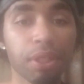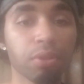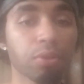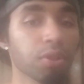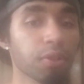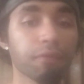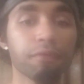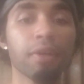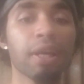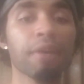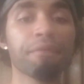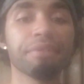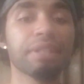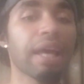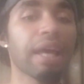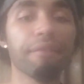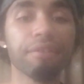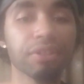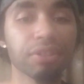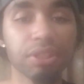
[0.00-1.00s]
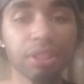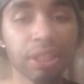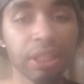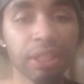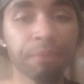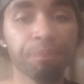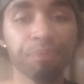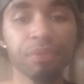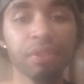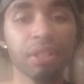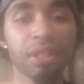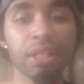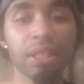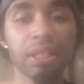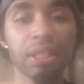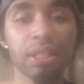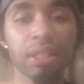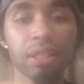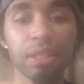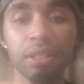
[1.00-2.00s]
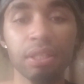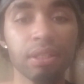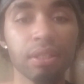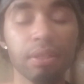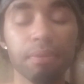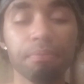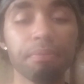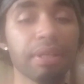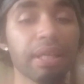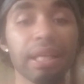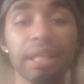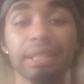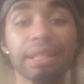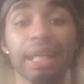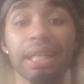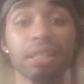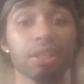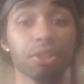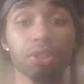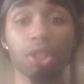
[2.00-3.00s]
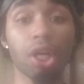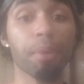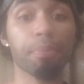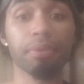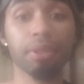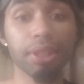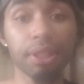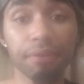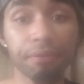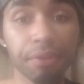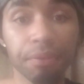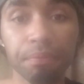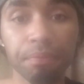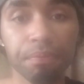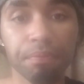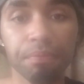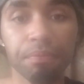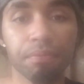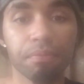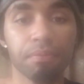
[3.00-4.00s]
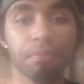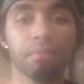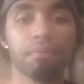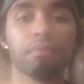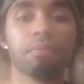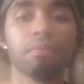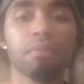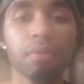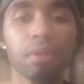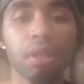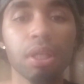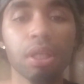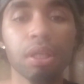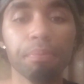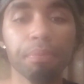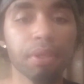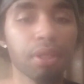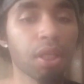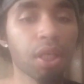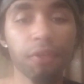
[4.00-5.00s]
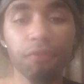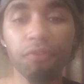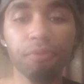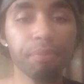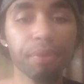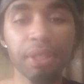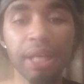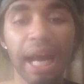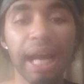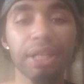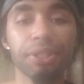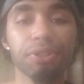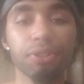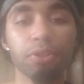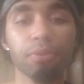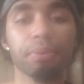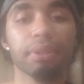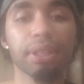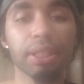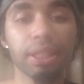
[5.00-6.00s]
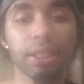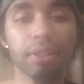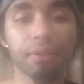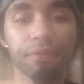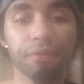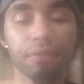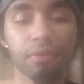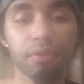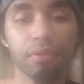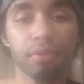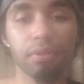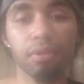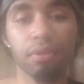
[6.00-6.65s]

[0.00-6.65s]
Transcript: they lose faith in everything, and they just stop believing. But luck for me, I still believe.